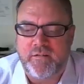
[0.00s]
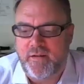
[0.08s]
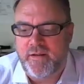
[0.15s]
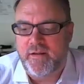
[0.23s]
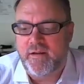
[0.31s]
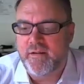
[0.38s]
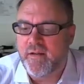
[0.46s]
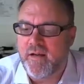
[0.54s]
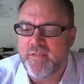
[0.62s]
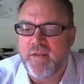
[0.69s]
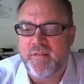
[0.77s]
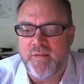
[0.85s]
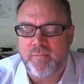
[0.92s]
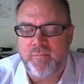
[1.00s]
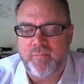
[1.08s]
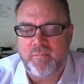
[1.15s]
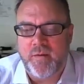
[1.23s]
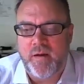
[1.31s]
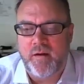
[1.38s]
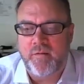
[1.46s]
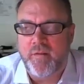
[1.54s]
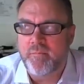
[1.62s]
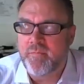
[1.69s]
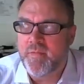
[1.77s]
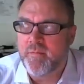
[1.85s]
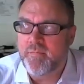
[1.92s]
And I think that the
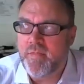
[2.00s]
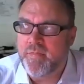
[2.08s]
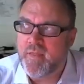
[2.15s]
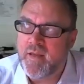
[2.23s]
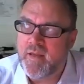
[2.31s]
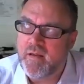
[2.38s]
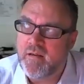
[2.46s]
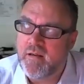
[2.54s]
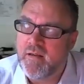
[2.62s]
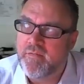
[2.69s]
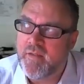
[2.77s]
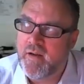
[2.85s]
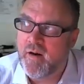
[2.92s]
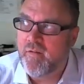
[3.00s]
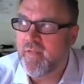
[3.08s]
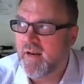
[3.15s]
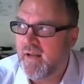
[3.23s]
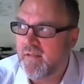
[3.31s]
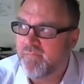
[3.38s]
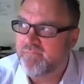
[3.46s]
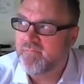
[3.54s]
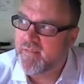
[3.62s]
thing in there that I